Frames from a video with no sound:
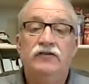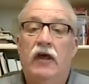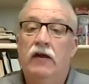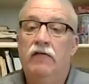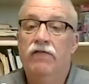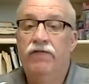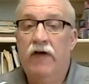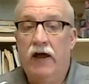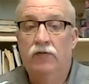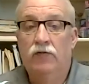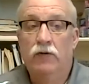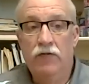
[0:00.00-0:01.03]
and
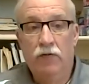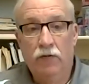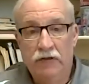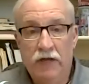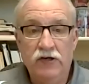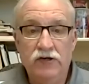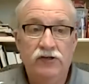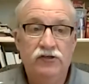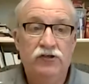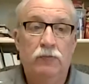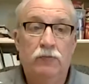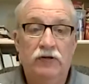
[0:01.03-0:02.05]
effect. One of the
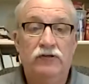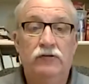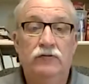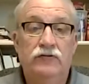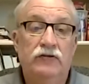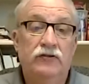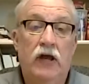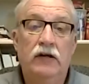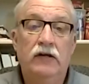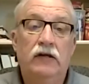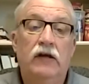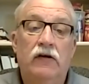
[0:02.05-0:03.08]
relationship issues is the
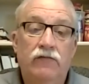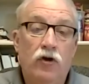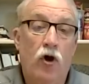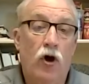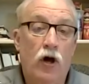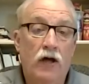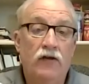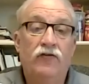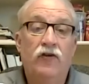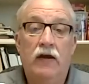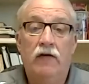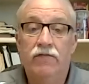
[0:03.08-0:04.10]
idea of cause
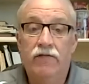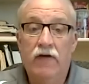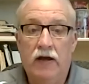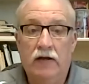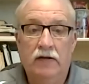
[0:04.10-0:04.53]
and effect.